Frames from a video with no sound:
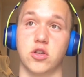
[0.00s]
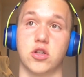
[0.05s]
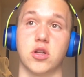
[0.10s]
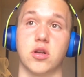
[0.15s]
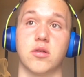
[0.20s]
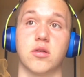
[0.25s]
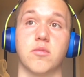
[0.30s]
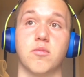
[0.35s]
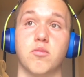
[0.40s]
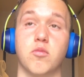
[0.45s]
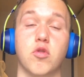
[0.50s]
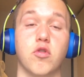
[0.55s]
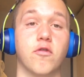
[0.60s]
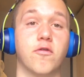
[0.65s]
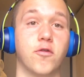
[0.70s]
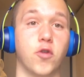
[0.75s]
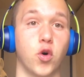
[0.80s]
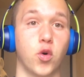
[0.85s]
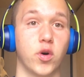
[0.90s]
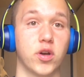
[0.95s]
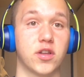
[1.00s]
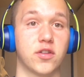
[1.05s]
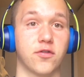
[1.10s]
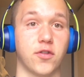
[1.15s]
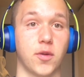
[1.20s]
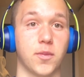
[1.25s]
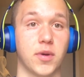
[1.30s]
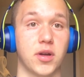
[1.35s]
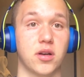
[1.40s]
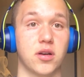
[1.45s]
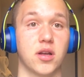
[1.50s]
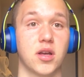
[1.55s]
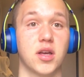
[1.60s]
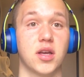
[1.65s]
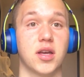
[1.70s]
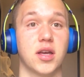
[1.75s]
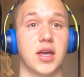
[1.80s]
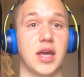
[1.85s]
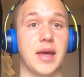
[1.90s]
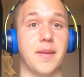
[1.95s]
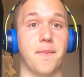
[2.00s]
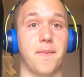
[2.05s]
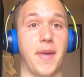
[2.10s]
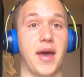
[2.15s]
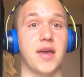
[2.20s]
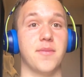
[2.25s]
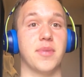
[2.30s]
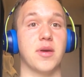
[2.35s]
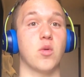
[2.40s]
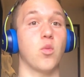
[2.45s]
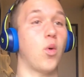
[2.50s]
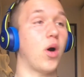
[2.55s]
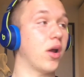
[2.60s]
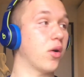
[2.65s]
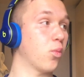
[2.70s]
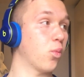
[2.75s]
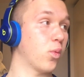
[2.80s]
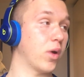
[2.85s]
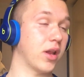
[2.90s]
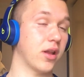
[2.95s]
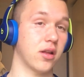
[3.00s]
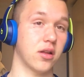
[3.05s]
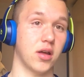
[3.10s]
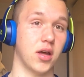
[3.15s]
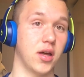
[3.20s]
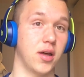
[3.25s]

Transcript: you can move forwards from it. It may be one